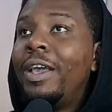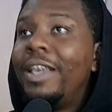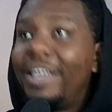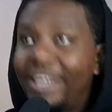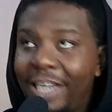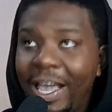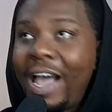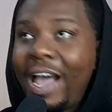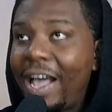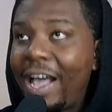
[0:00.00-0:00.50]

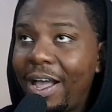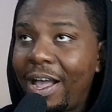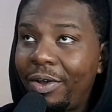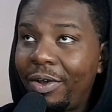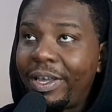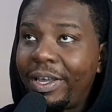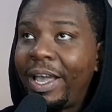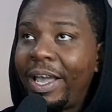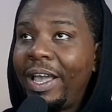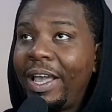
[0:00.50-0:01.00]
Yeah,
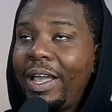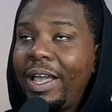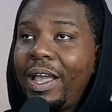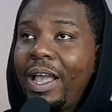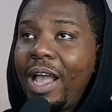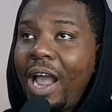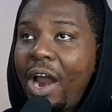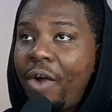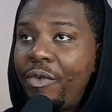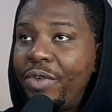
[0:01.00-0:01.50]
okay.
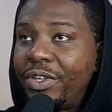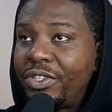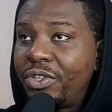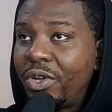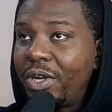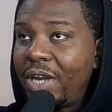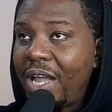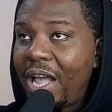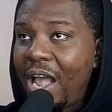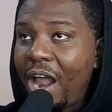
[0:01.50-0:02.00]

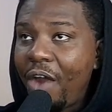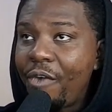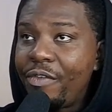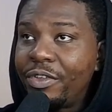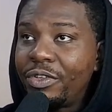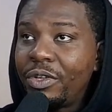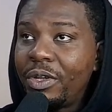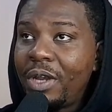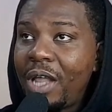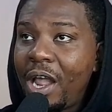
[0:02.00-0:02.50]
Arizona
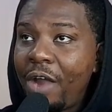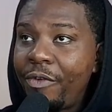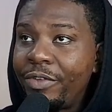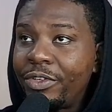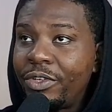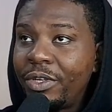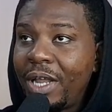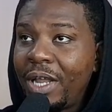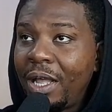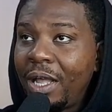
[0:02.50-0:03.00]

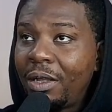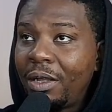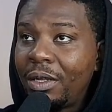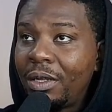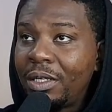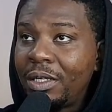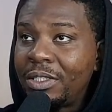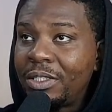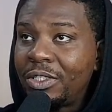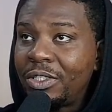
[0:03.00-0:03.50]

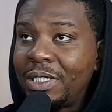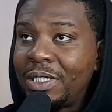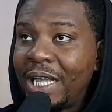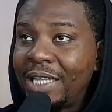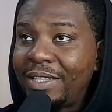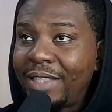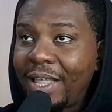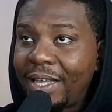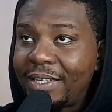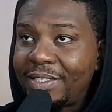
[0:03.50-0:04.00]
is
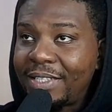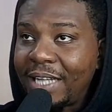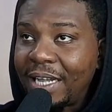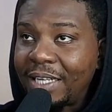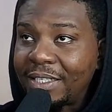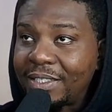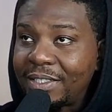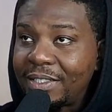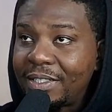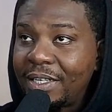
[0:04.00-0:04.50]
near
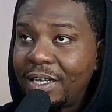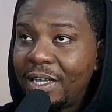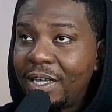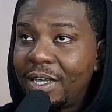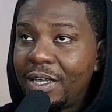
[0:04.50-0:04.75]
Texas.